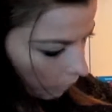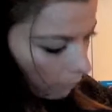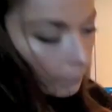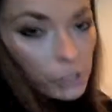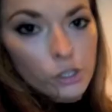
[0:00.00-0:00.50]

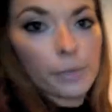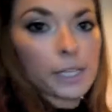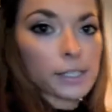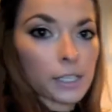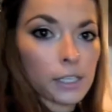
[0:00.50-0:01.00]

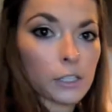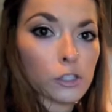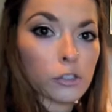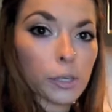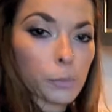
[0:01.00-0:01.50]
measurements in the
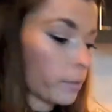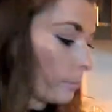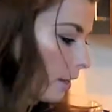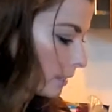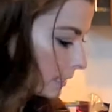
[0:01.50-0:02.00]
description
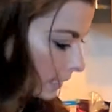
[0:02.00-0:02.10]
box